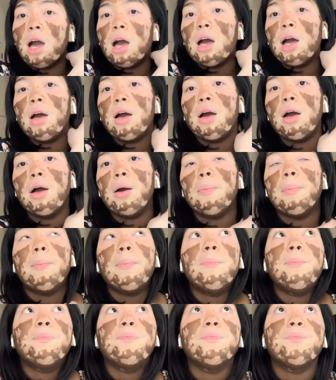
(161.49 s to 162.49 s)

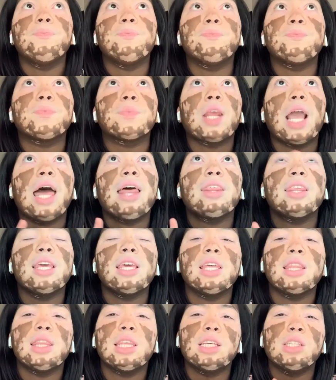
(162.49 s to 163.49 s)
I
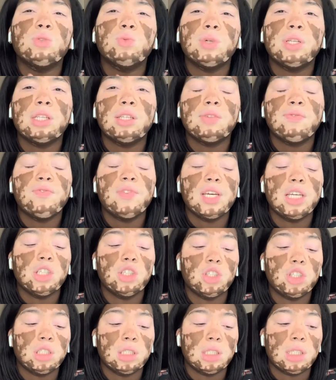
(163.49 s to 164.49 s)
think this one
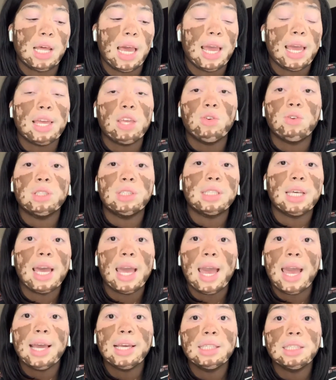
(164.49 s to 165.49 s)
features like, you can say,
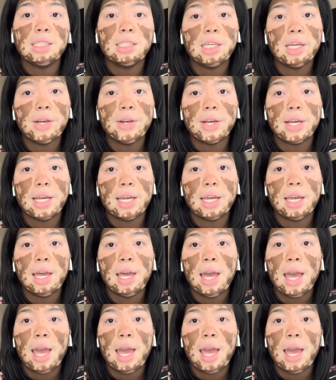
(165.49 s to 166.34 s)
"Hey Siri,"